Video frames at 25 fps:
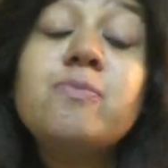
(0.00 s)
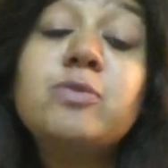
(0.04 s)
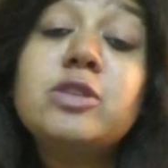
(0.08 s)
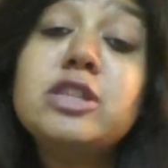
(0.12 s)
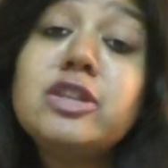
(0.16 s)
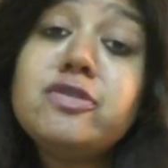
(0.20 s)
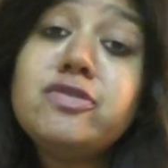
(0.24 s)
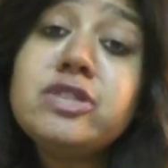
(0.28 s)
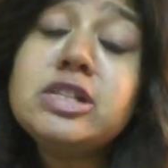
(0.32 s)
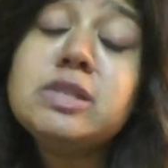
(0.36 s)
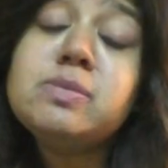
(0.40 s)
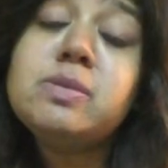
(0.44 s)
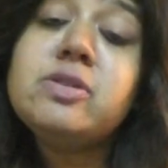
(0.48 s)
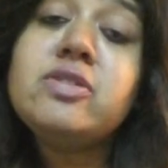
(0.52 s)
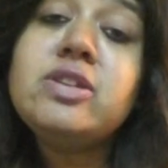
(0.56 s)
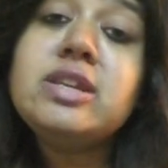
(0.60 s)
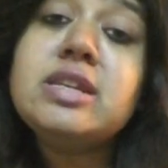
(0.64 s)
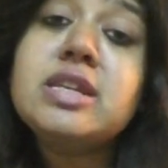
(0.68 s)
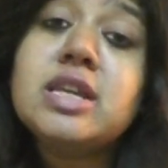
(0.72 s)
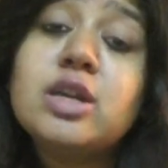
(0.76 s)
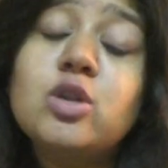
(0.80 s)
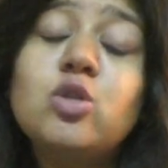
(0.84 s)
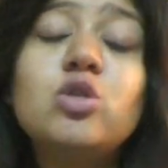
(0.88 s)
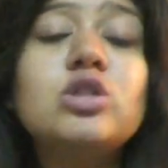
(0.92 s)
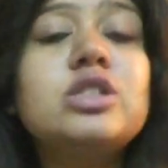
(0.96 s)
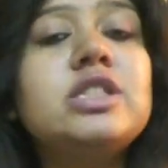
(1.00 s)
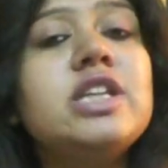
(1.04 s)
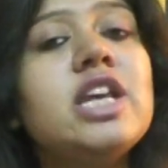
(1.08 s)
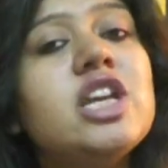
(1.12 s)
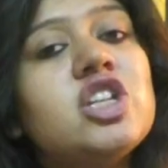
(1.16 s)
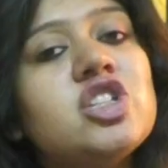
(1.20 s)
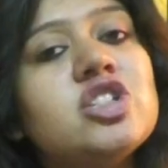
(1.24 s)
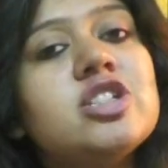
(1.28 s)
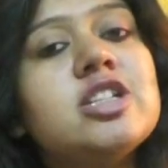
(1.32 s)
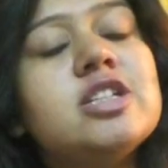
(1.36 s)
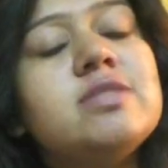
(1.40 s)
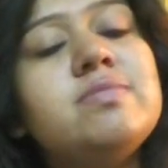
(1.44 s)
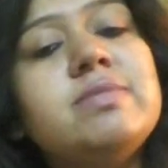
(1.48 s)
The difference between
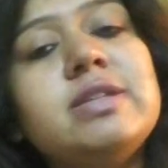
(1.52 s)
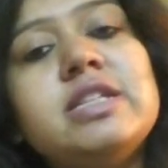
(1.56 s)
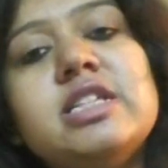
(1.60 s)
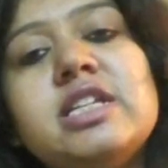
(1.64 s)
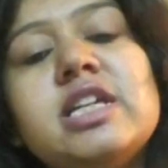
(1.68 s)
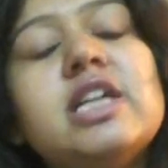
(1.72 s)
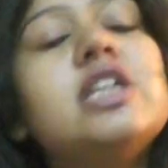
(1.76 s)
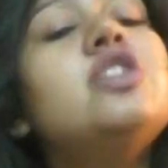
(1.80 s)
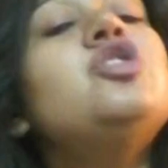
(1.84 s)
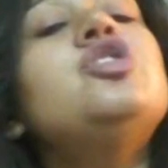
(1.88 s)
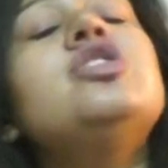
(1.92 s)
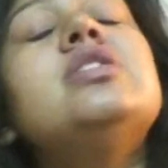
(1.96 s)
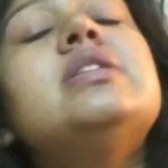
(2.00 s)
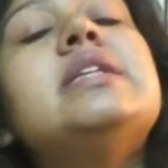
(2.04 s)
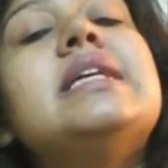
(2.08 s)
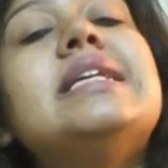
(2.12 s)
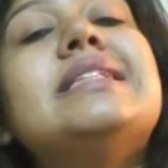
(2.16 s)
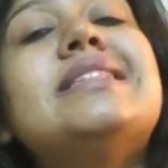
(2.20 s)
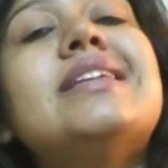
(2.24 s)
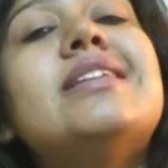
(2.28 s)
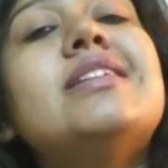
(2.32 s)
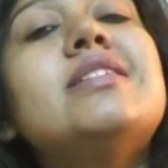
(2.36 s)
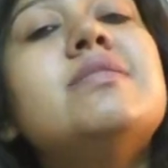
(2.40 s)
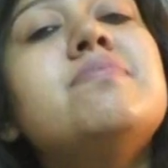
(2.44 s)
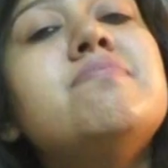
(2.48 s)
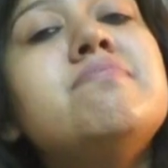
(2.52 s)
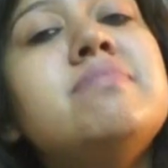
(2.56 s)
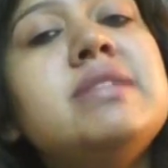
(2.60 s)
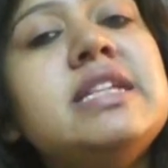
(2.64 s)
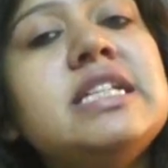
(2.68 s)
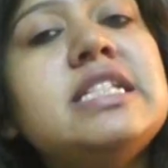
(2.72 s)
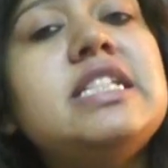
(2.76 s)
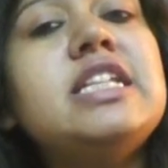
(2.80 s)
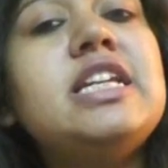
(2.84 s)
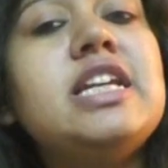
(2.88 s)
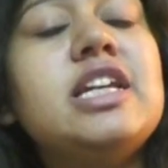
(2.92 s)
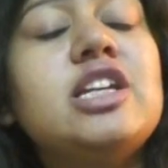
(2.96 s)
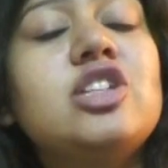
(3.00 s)
negotiation and mediation is that in
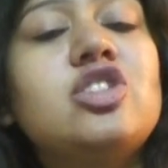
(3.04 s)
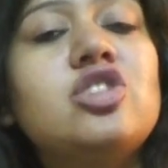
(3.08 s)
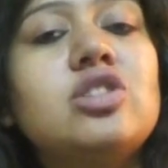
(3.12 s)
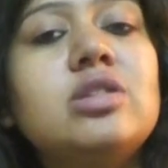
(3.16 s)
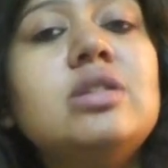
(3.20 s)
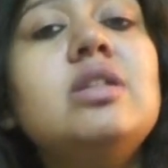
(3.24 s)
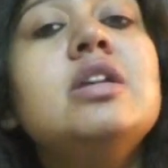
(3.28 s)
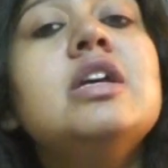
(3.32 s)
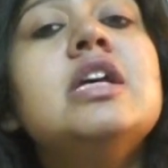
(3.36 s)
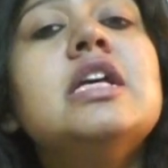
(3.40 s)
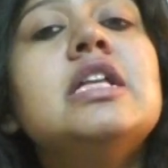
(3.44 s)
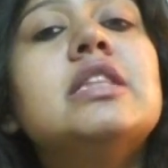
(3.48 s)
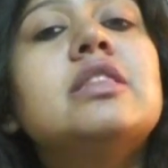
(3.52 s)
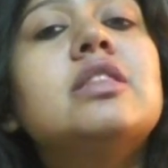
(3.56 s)
mediation,